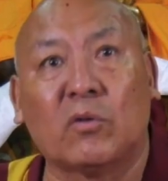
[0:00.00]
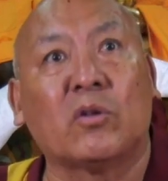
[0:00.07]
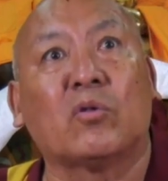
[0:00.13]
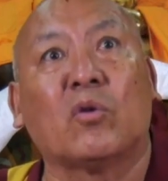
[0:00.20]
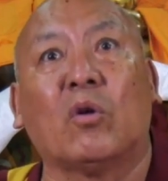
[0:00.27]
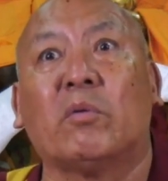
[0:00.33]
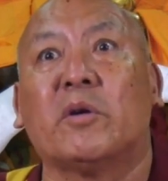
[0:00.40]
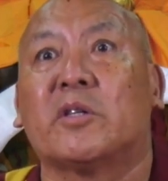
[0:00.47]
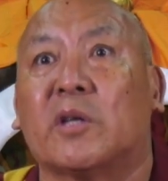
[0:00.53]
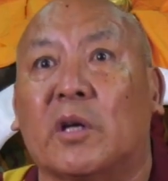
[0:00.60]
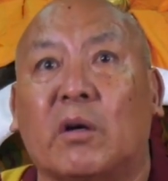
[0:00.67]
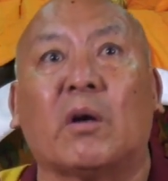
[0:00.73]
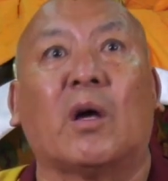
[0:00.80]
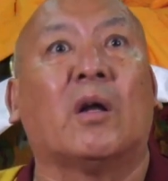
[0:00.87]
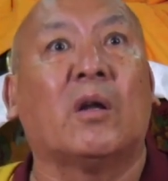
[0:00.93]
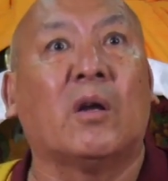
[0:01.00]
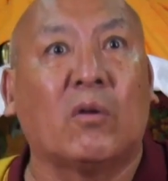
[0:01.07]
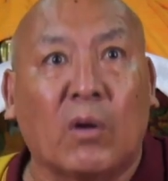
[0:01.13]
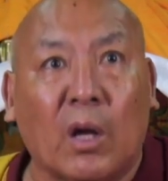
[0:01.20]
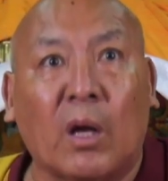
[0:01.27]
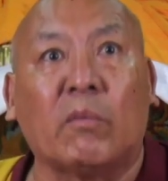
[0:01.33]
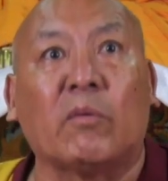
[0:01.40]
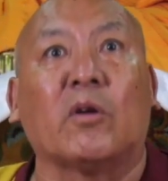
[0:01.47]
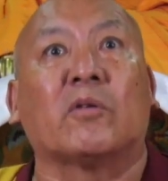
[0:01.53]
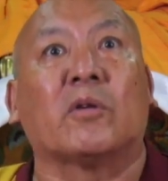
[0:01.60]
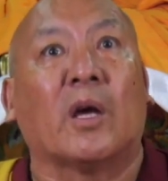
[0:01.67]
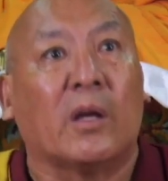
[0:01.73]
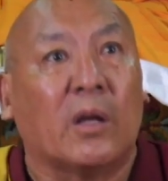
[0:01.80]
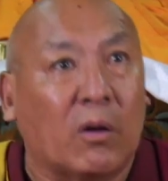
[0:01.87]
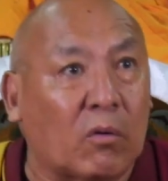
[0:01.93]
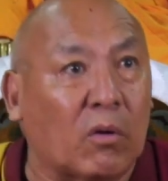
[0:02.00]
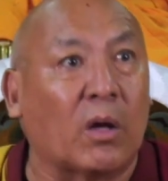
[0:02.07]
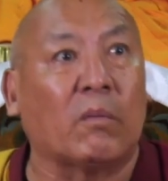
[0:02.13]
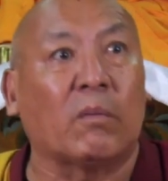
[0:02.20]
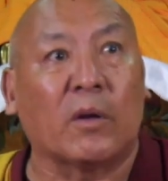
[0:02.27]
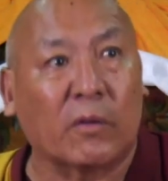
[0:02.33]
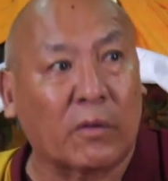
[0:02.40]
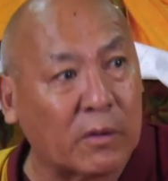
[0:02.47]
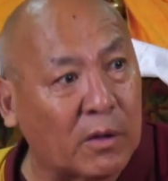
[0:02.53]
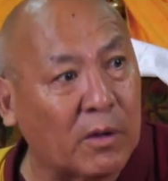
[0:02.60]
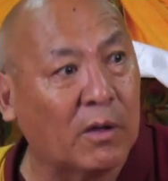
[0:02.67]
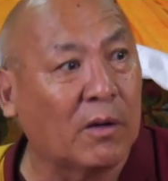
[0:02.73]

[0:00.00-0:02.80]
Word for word: so it's always hungry. I need to have this, I need to have this.